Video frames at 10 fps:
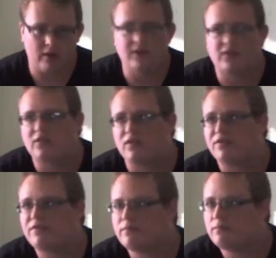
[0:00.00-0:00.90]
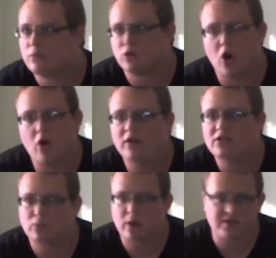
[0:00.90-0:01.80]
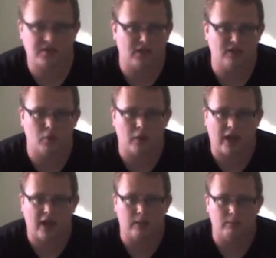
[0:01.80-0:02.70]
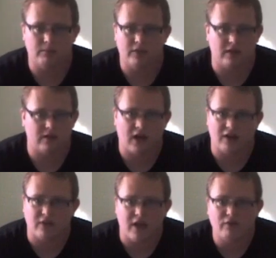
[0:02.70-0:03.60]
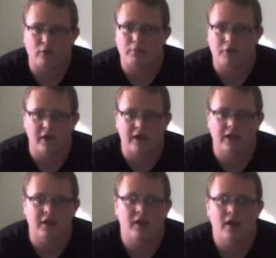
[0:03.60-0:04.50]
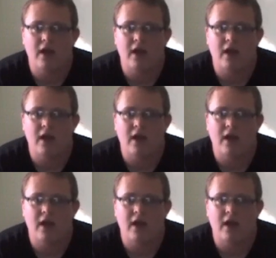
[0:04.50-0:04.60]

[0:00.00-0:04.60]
This is the longest Resident Evil game that I've ever played.